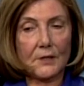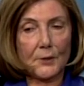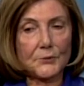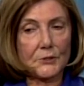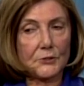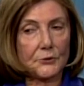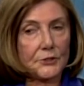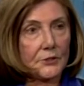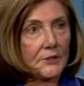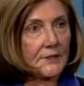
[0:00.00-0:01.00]

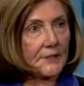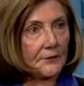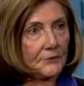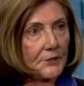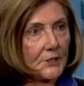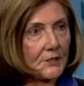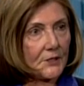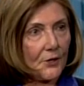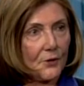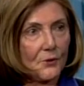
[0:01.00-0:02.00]
obstetrician in San
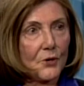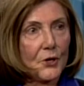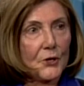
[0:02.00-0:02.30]
Francisco